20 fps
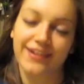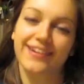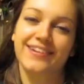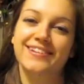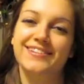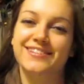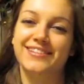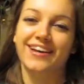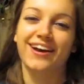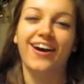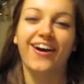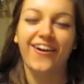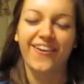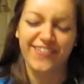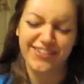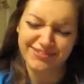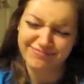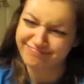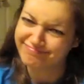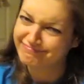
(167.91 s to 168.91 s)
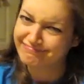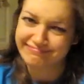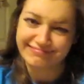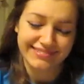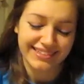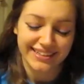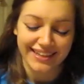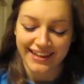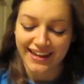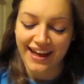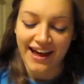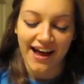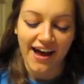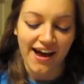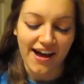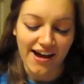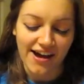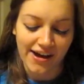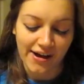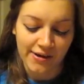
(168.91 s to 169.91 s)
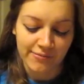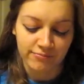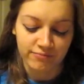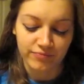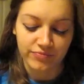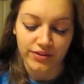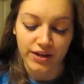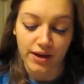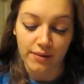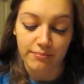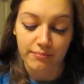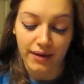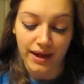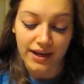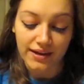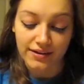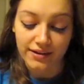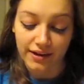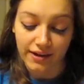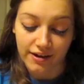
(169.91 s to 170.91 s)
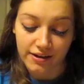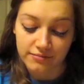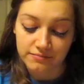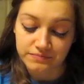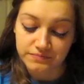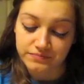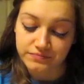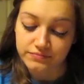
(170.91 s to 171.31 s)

So... Um, Amanda